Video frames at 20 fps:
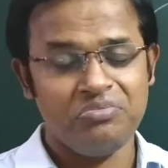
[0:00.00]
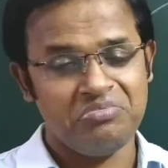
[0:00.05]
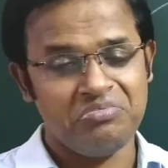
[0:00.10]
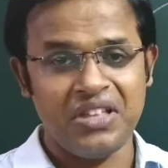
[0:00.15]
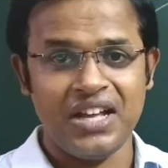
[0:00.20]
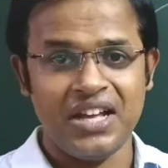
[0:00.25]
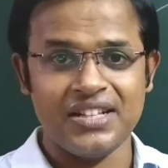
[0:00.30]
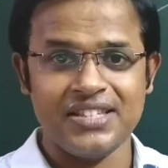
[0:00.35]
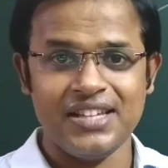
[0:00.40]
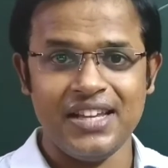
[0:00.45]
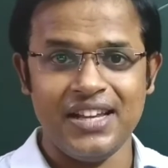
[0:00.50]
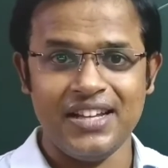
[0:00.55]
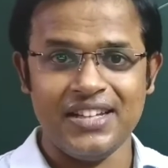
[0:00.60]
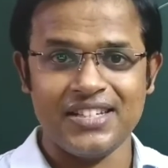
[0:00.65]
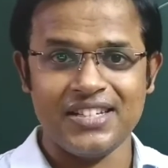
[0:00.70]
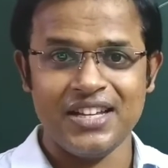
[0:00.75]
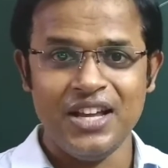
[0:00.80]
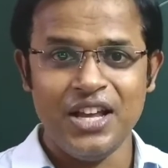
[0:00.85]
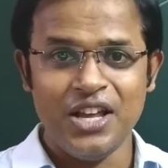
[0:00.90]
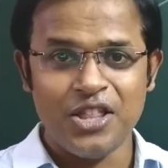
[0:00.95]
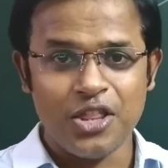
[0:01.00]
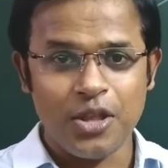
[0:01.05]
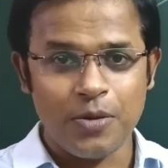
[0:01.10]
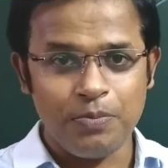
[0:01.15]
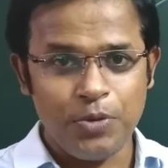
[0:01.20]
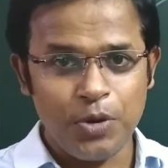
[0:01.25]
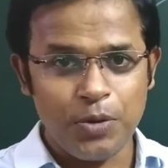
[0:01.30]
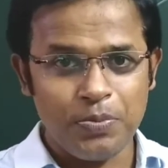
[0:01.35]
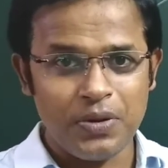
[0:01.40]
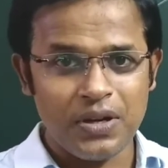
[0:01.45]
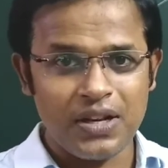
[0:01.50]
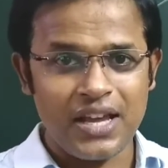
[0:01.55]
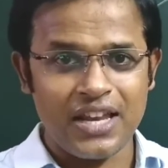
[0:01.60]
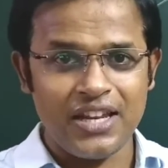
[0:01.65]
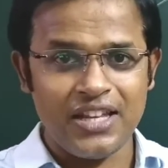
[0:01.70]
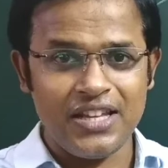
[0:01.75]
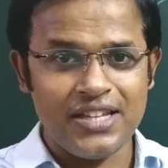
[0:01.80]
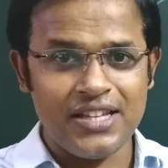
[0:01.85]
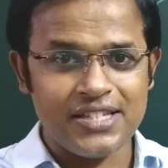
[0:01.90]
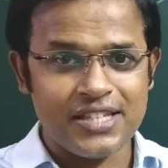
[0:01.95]
That's it. The pupil
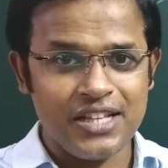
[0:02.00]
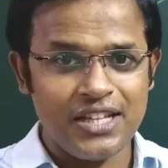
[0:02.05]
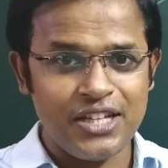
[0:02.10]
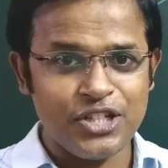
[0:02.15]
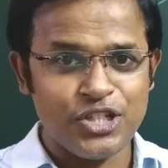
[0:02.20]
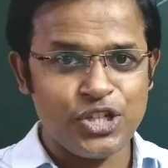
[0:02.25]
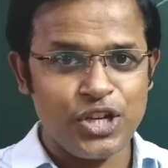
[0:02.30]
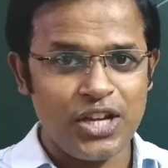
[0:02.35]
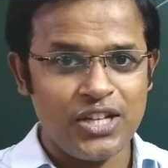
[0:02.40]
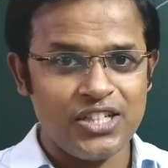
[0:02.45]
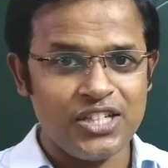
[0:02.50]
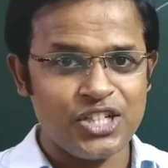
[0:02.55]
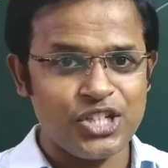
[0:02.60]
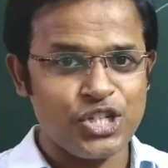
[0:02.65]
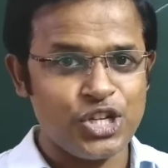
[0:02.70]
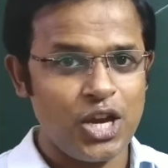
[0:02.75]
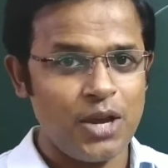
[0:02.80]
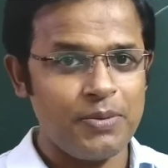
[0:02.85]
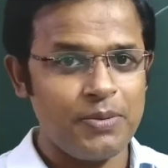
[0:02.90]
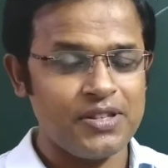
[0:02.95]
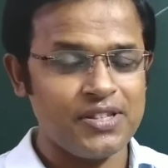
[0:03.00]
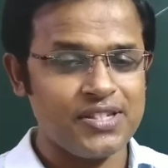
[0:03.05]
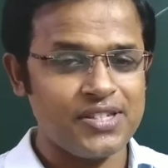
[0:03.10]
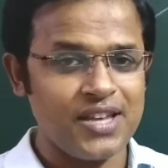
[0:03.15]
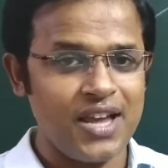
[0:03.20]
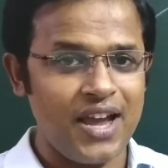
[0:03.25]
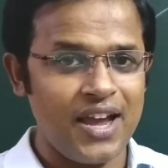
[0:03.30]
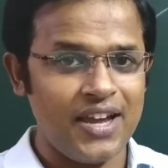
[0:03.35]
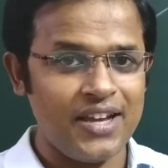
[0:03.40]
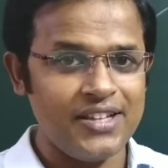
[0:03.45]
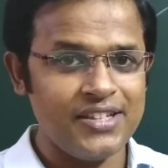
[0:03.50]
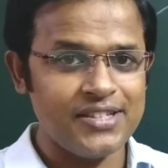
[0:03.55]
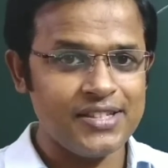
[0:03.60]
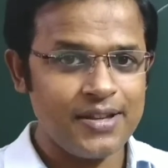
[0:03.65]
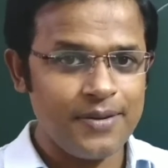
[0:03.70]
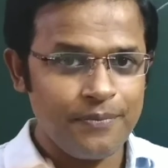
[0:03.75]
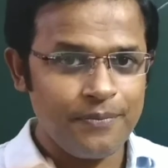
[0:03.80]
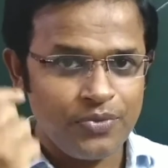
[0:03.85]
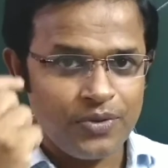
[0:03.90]
can easily change its shape and size.